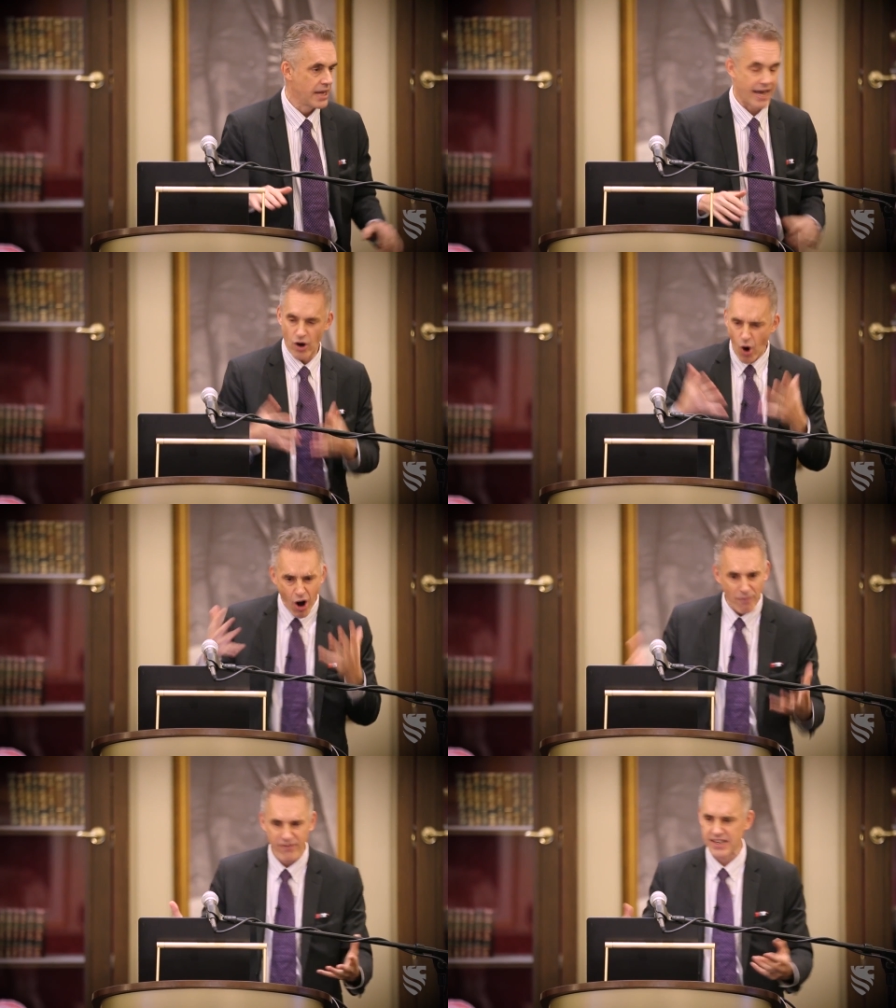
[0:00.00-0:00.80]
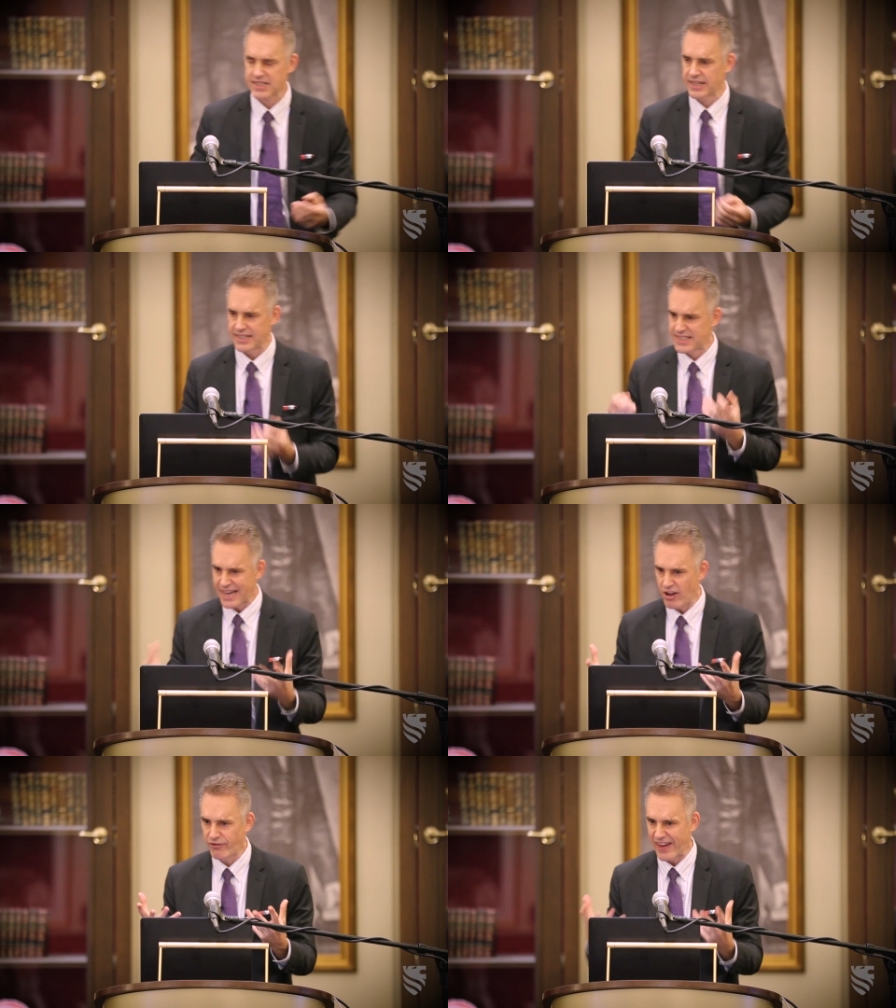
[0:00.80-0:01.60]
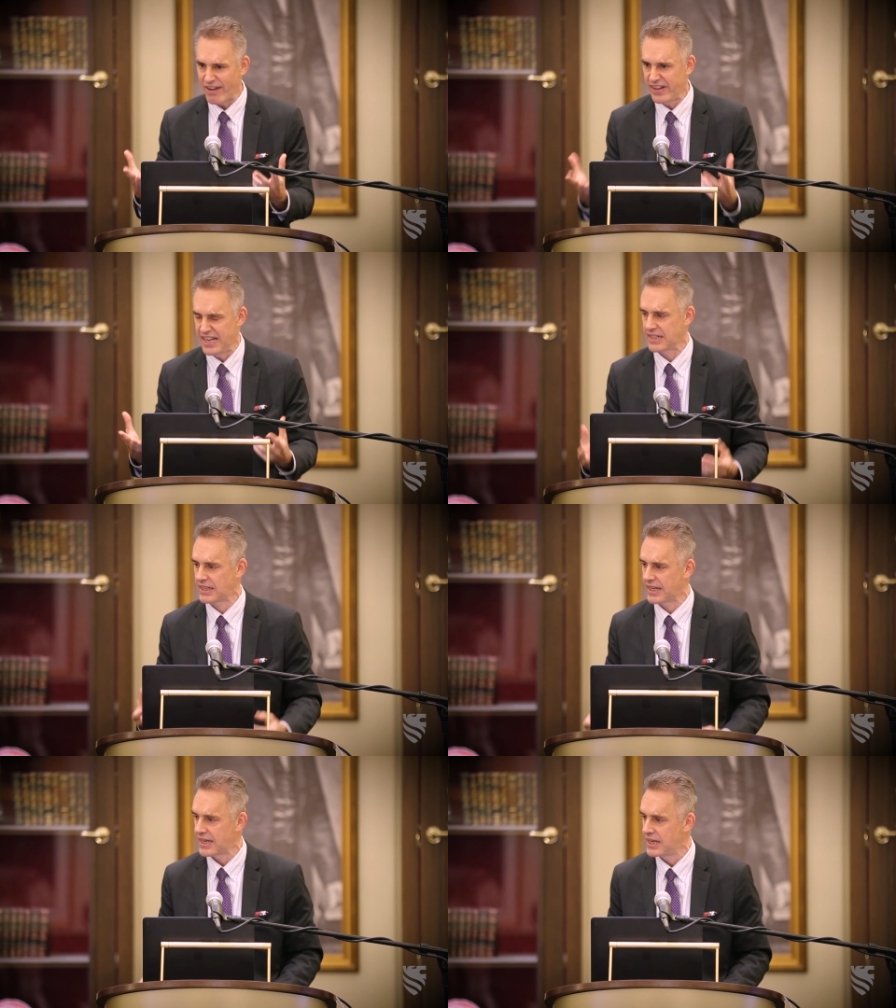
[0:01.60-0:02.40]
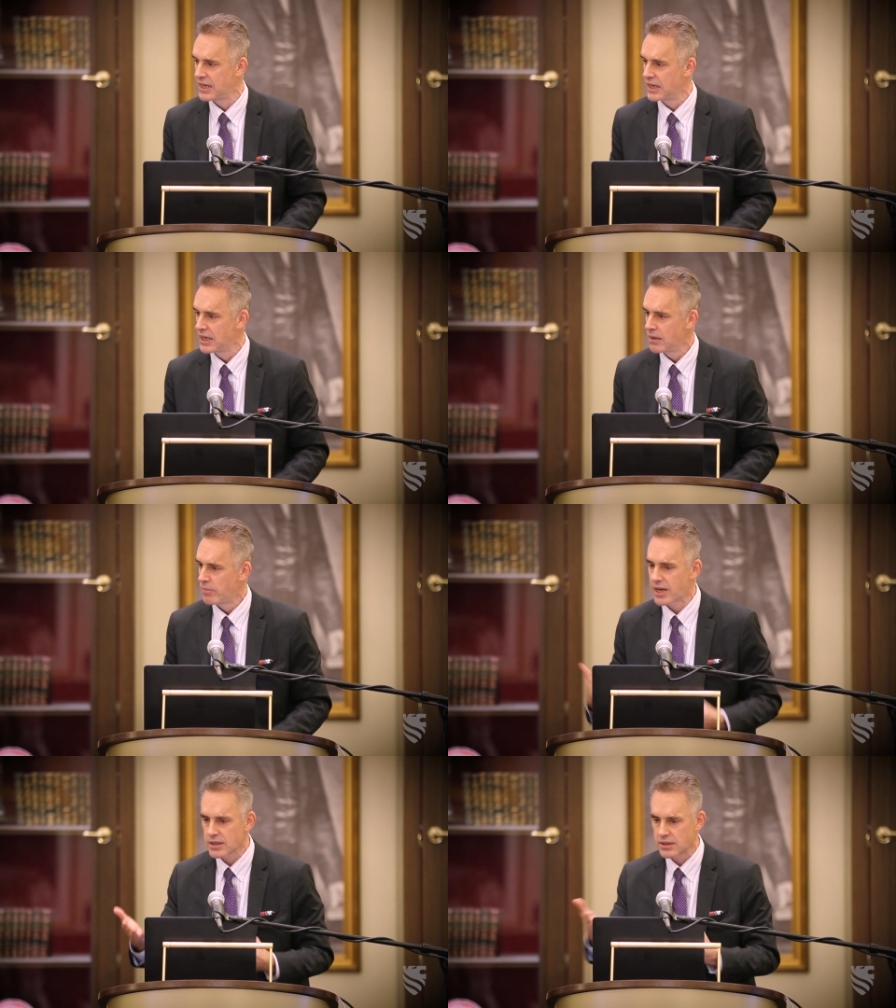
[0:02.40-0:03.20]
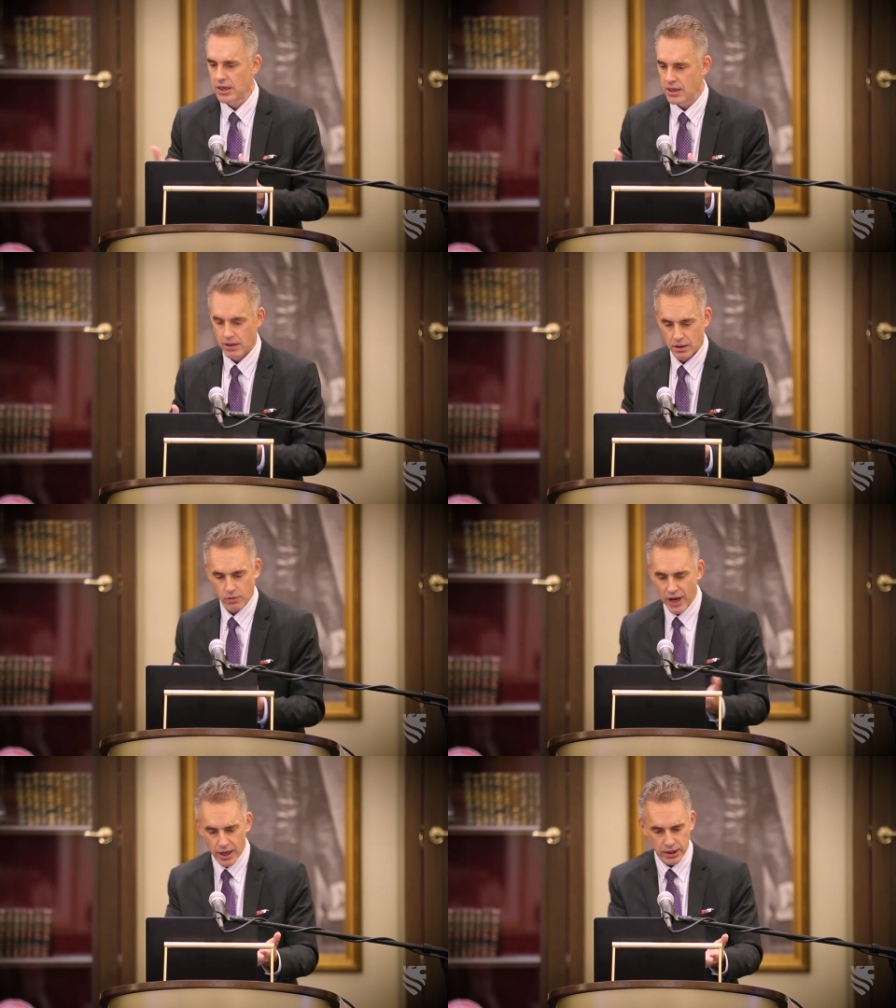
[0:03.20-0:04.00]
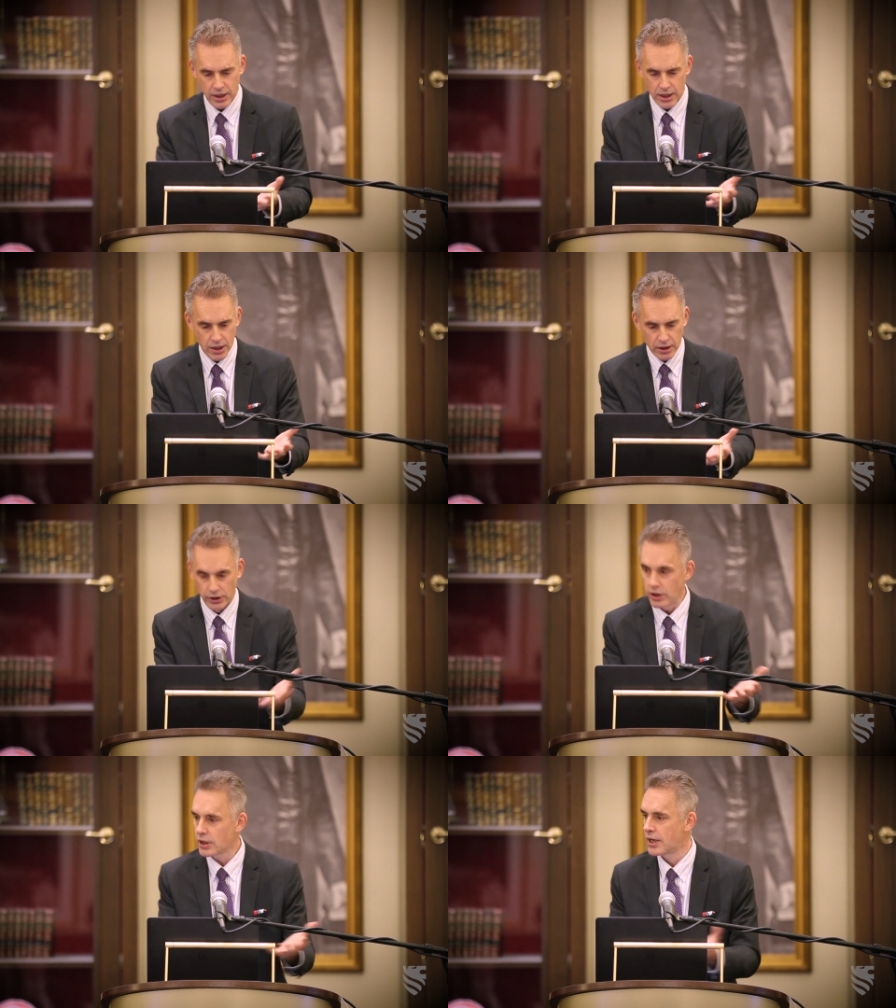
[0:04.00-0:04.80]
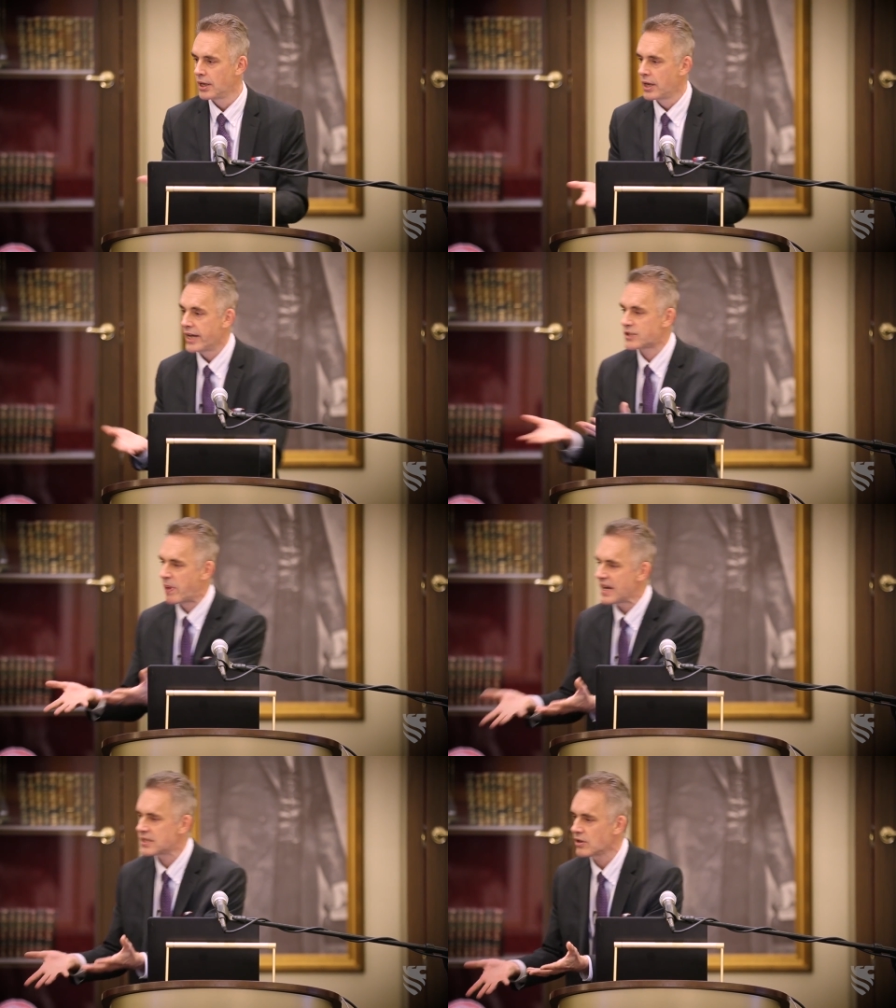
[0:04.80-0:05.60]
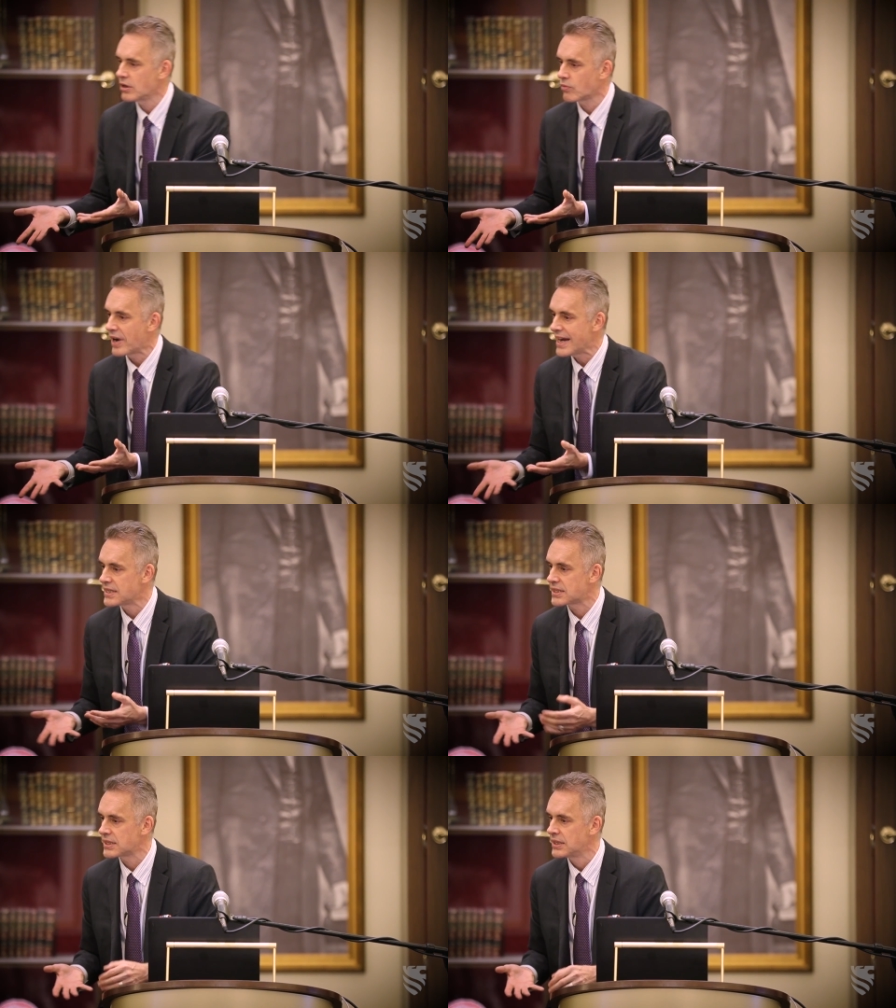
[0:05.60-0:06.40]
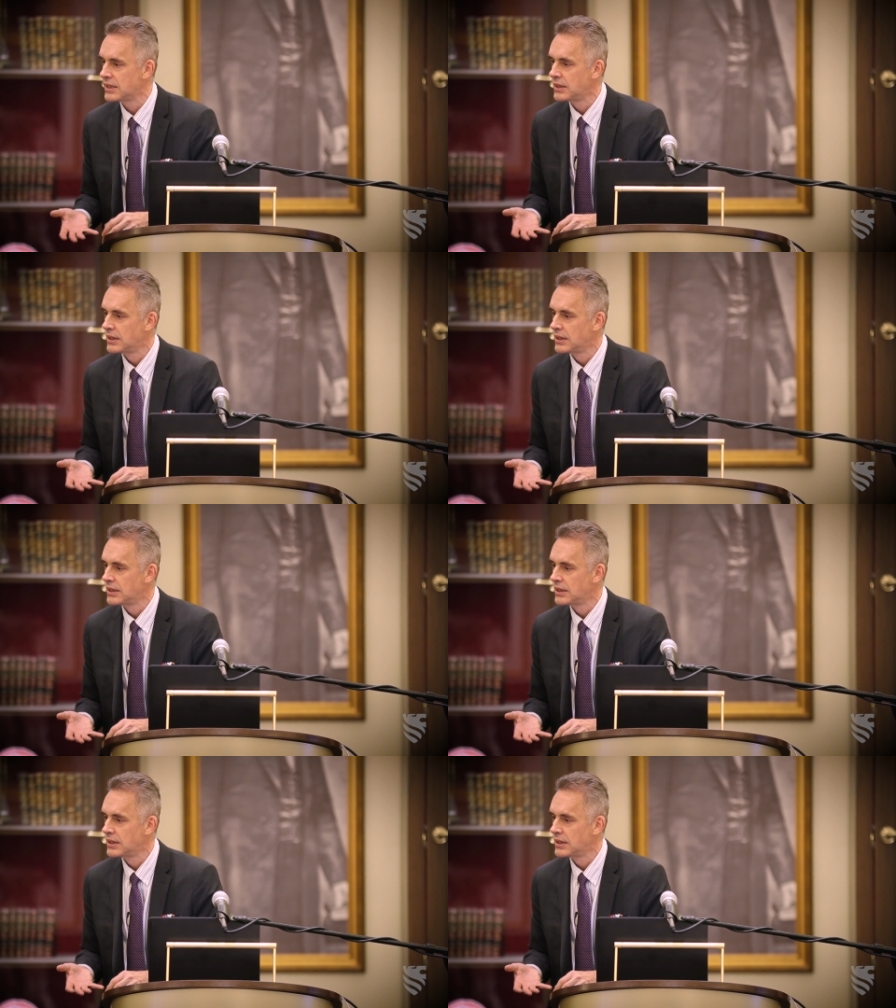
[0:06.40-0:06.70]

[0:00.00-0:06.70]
And obviously, self-evidently, because, well, look, it's based on race.